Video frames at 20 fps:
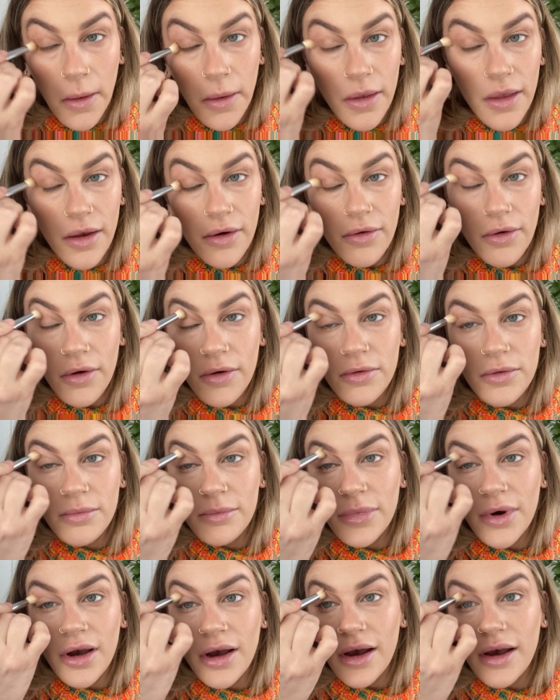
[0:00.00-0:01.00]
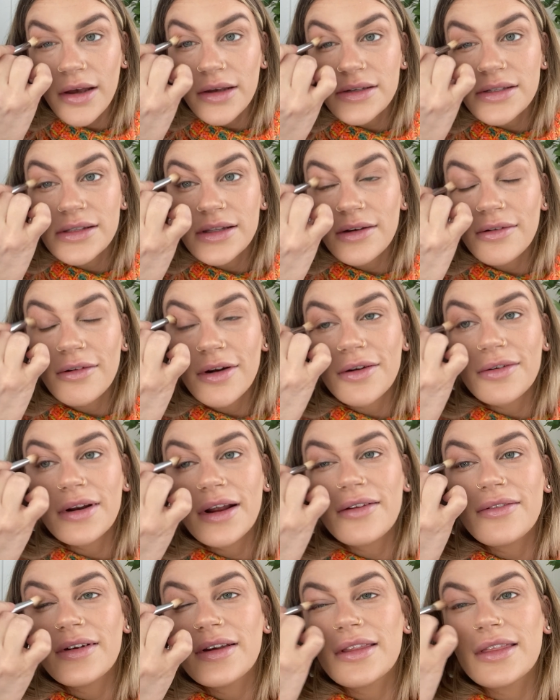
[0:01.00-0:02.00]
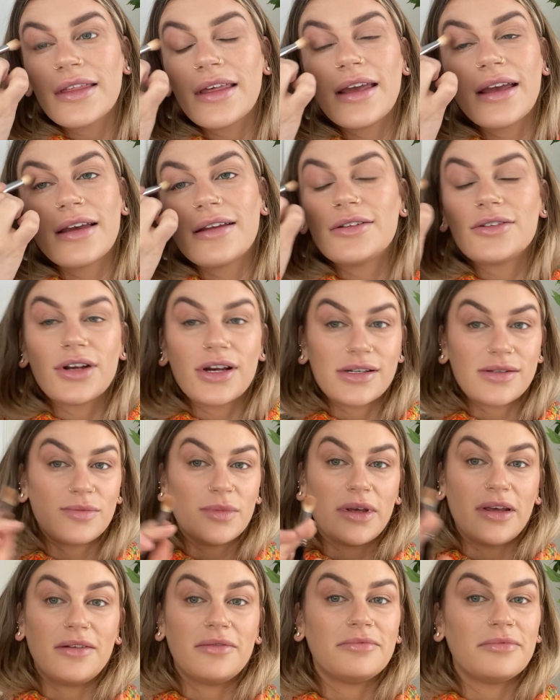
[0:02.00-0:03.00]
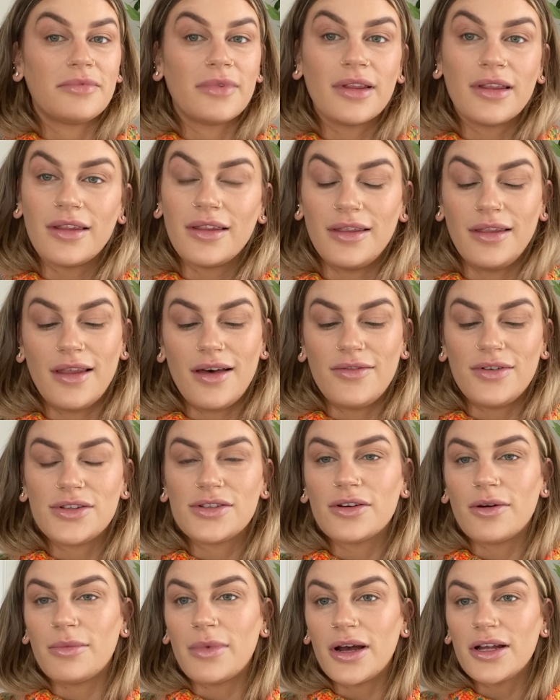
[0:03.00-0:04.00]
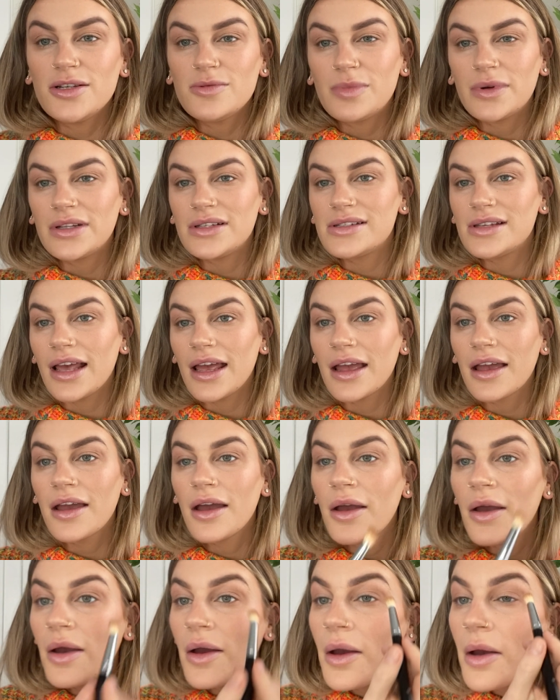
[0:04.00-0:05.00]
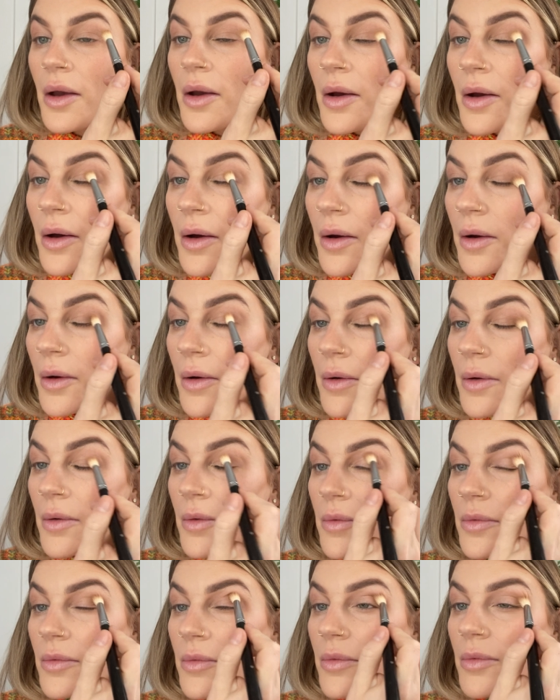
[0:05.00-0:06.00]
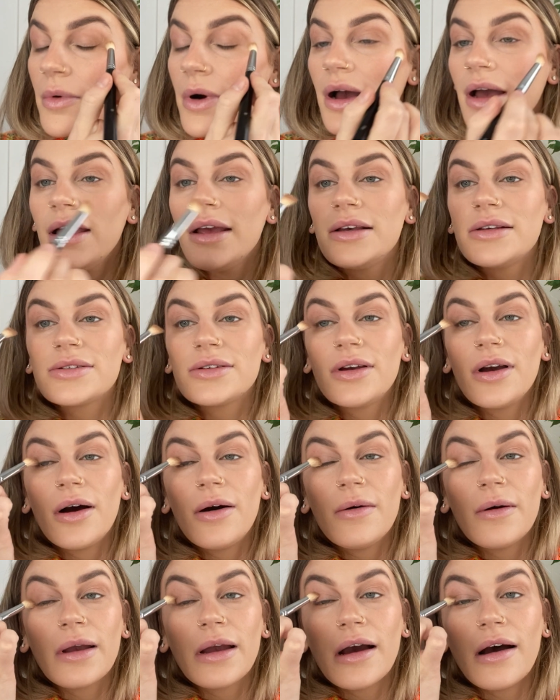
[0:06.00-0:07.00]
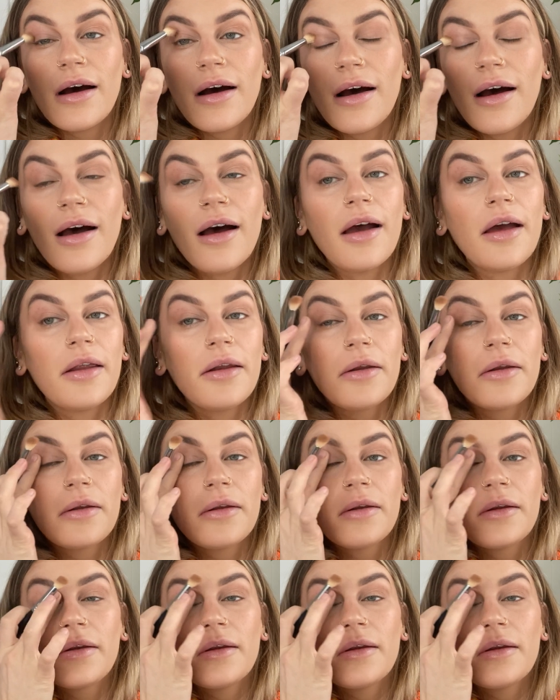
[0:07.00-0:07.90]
their own boss, their own everything, and trust me, love it so much, but it's like, what is going on?